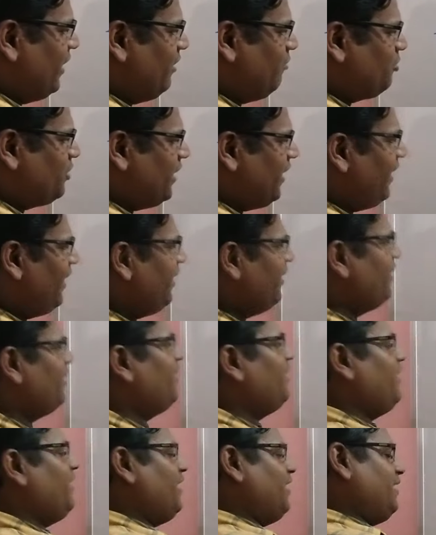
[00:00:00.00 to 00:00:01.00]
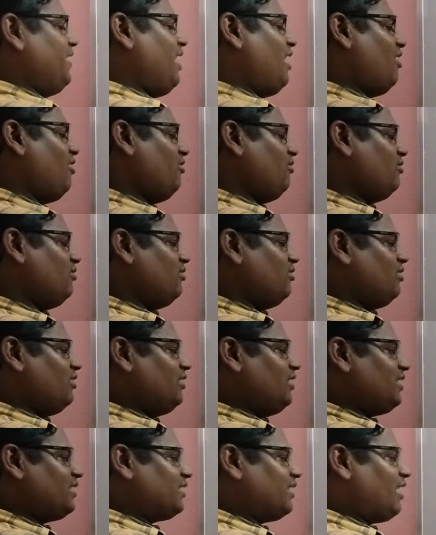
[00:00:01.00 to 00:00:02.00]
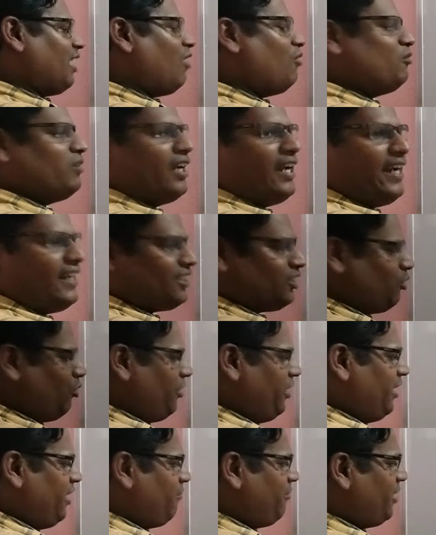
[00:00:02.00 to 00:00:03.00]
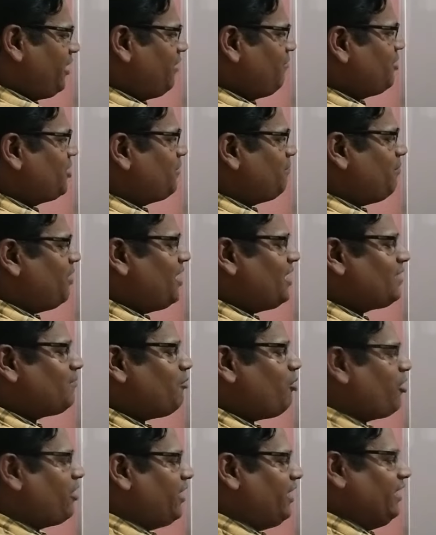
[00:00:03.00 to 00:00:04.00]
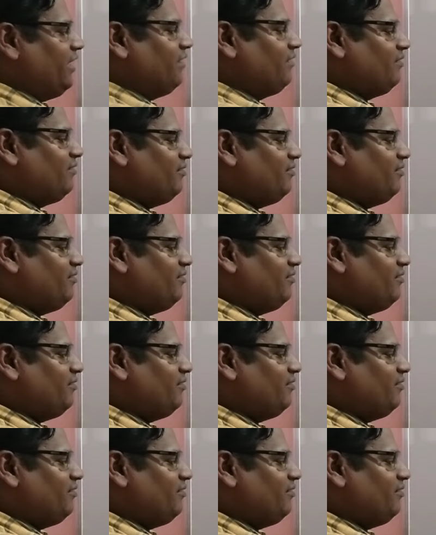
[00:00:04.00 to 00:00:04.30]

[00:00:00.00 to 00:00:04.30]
You see, now this ground, its coordinate becomes plus 40.